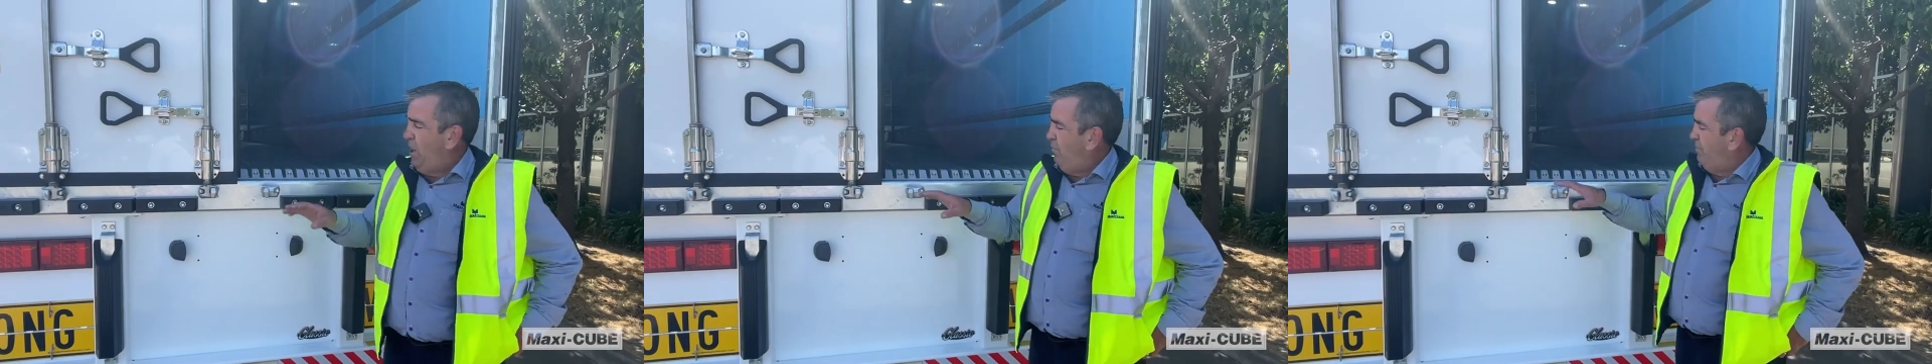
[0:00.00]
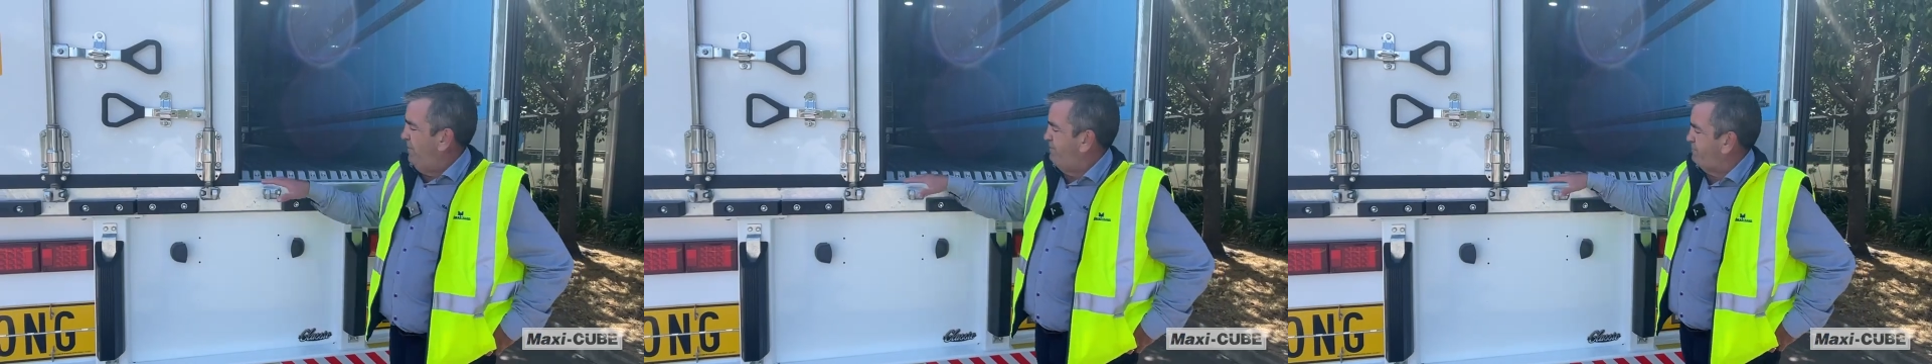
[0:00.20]

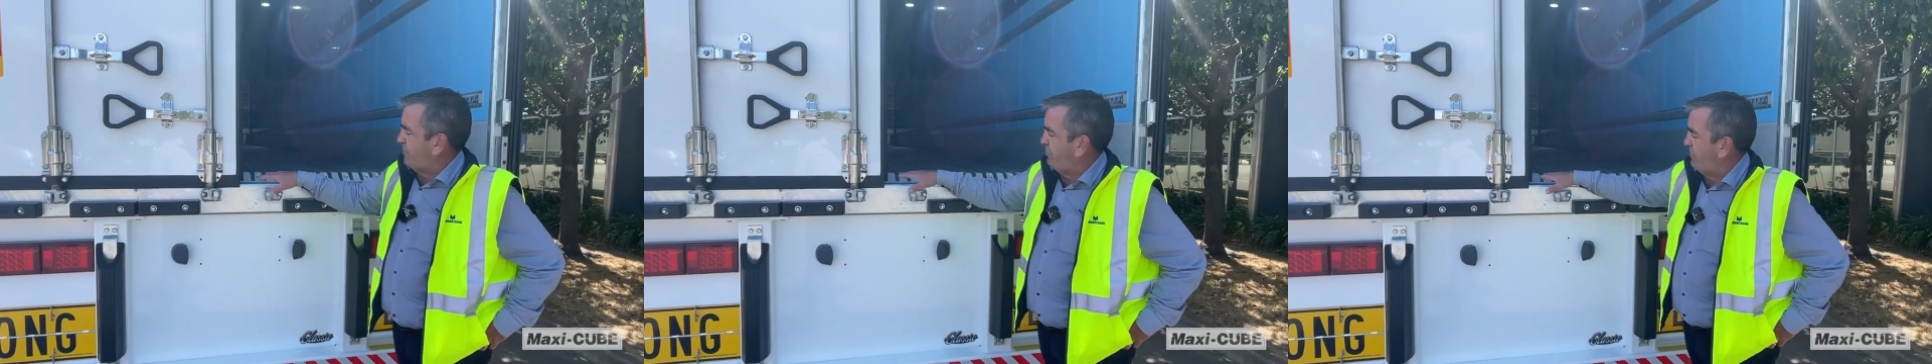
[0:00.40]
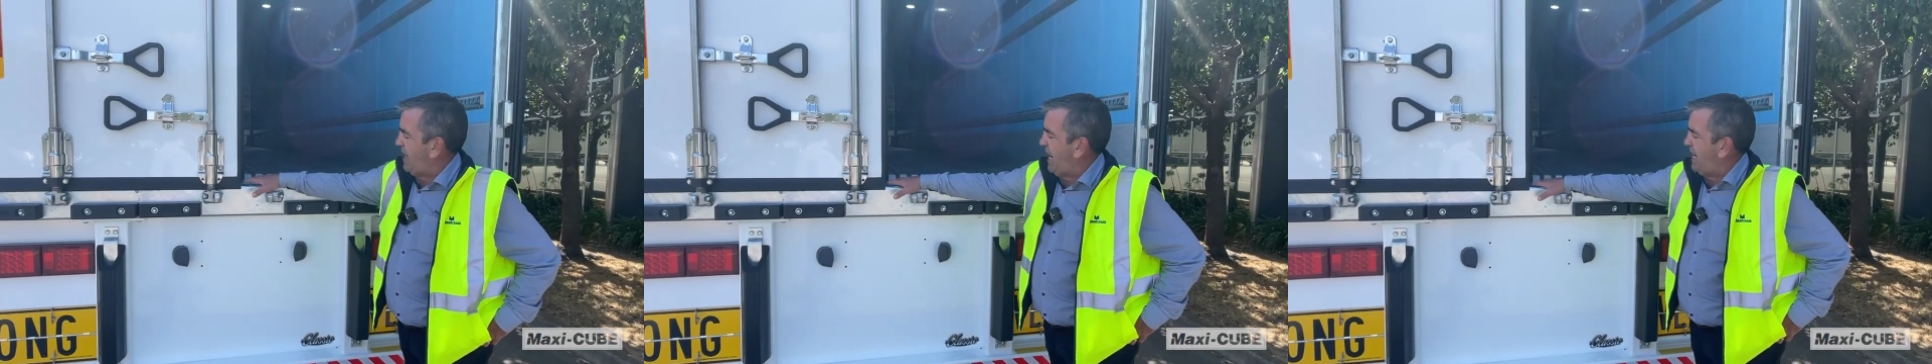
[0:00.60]
we've
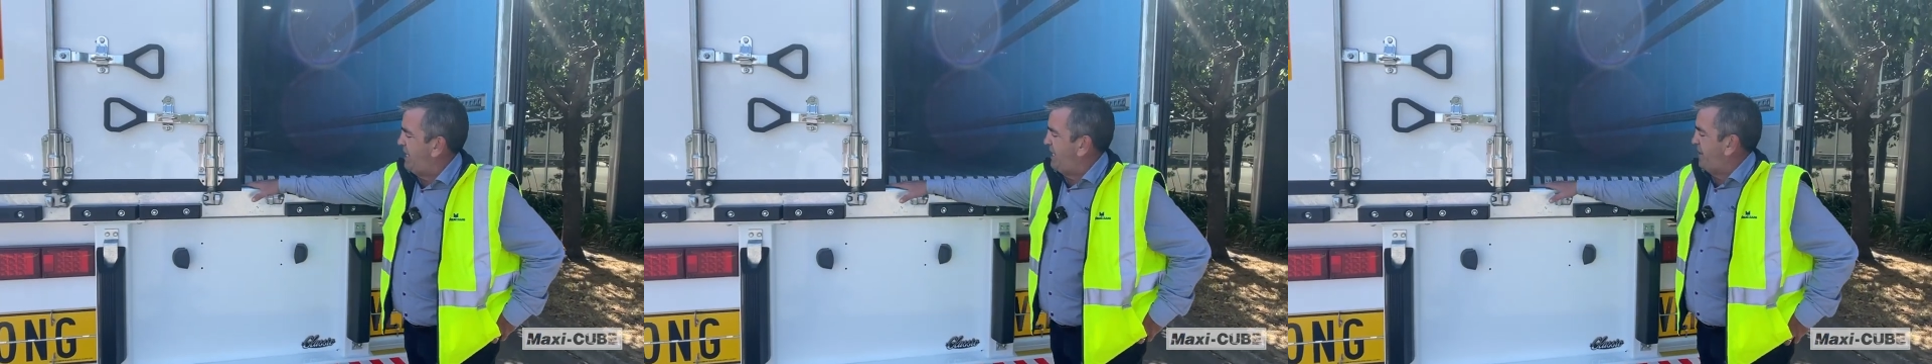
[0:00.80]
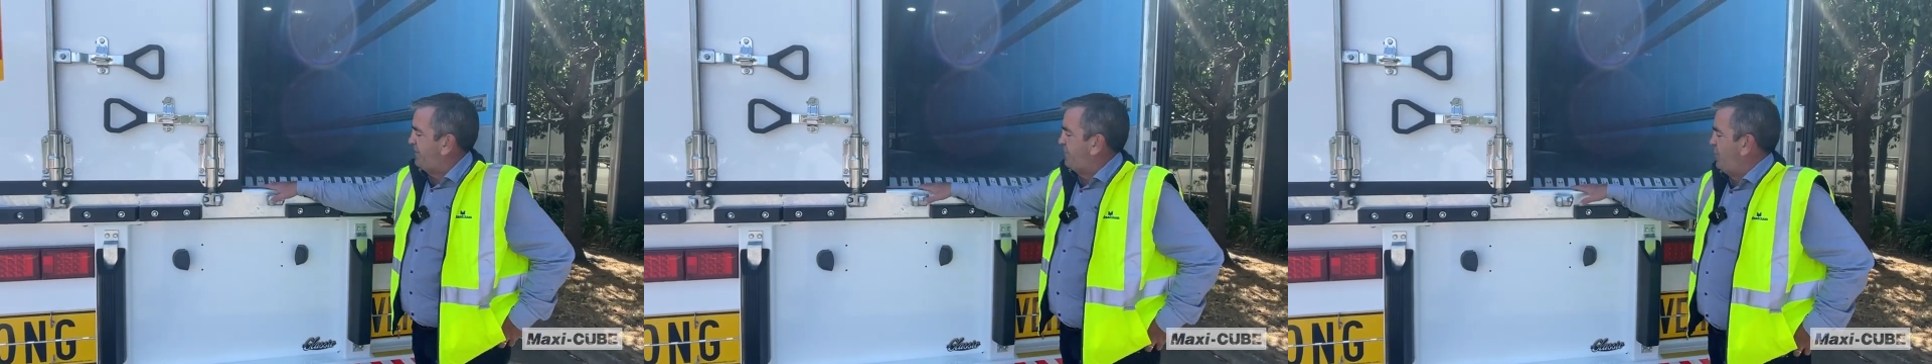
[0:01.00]

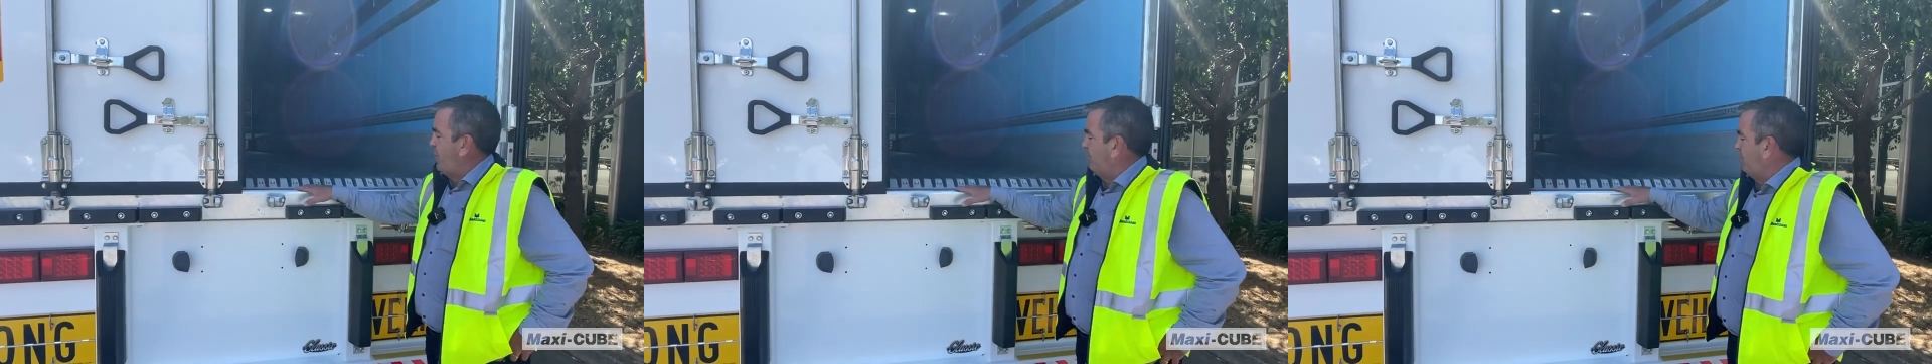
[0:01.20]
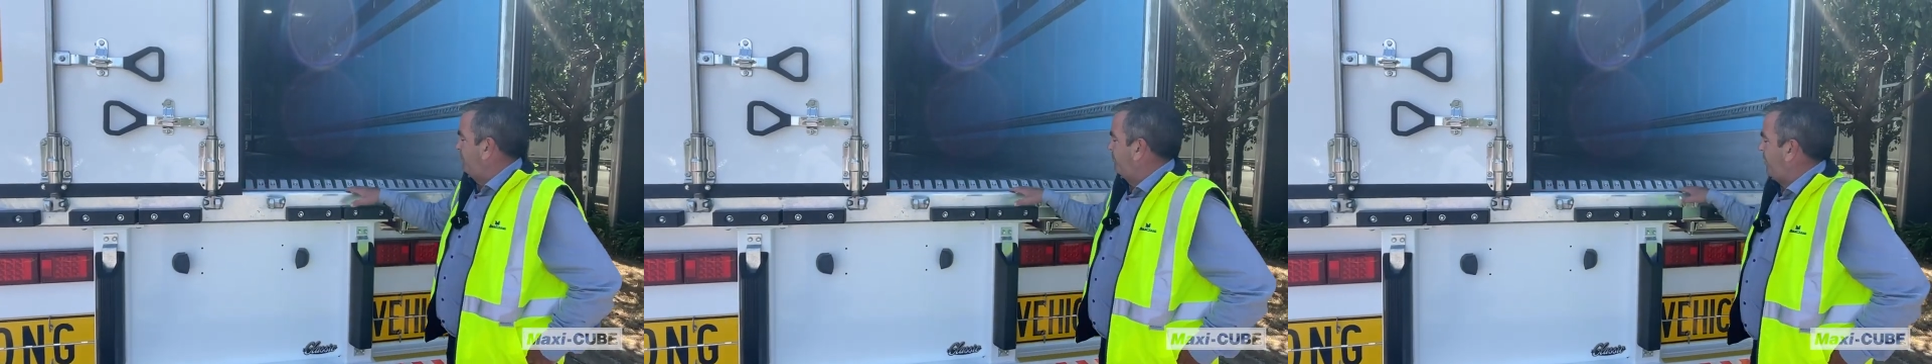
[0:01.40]
created a
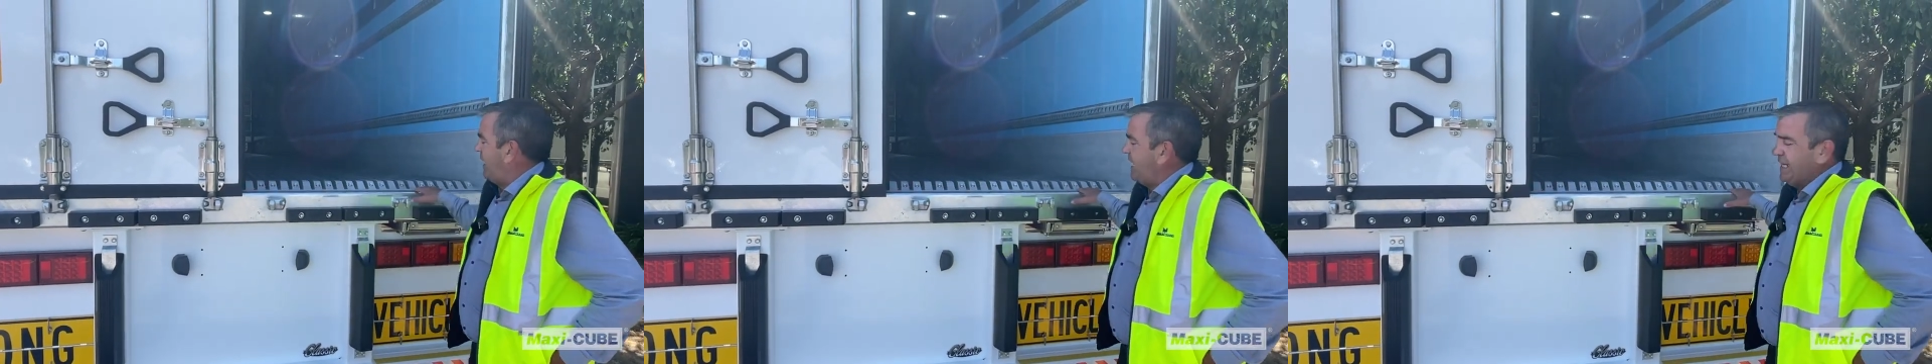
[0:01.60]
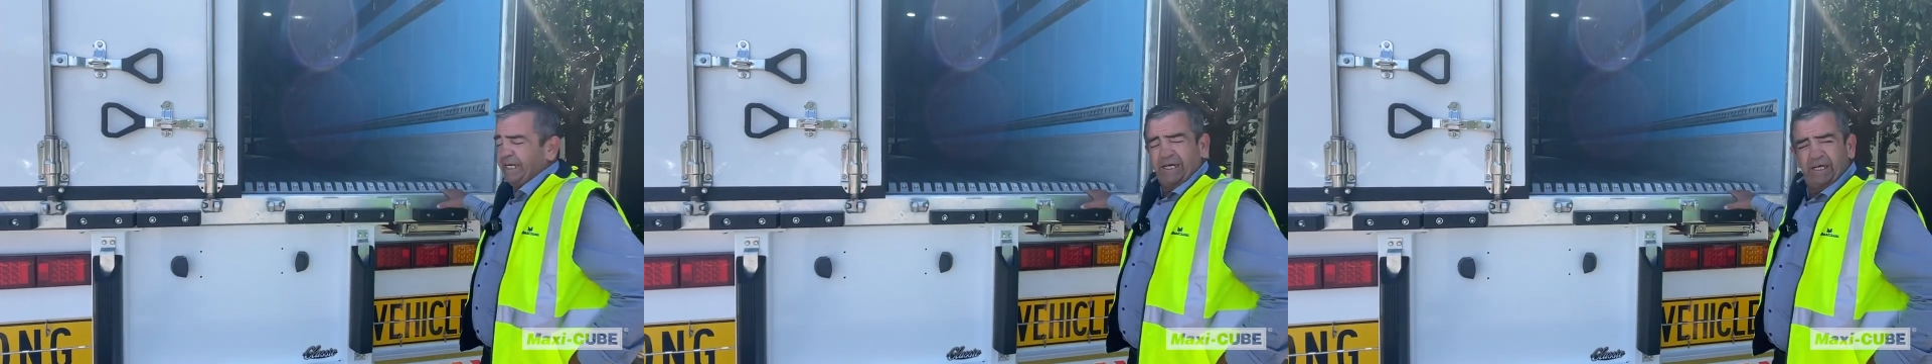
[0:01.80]
thermal
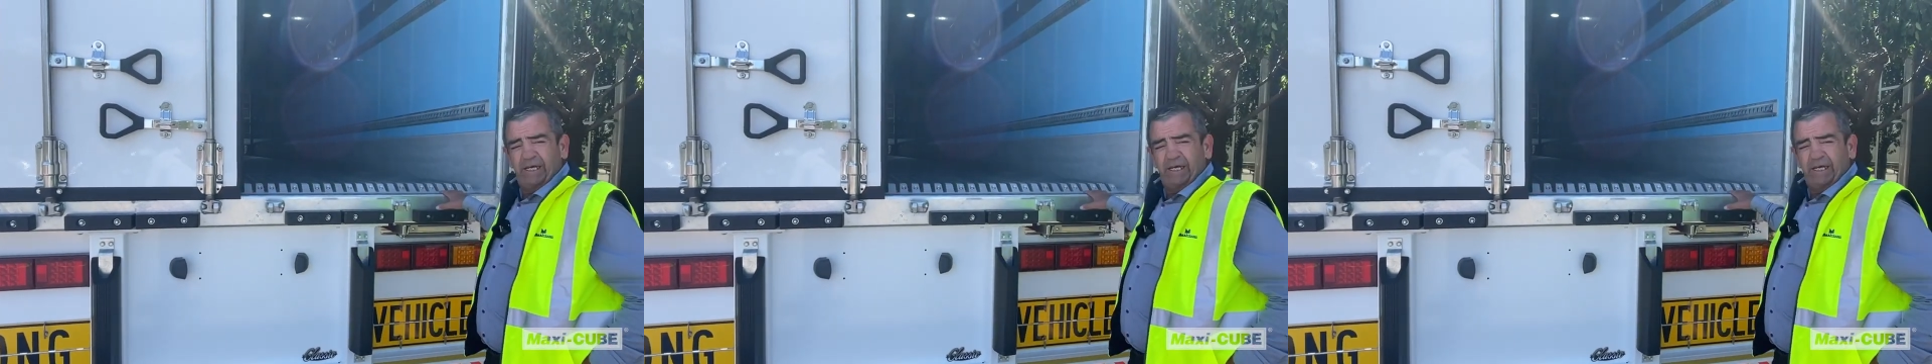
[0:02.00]
break.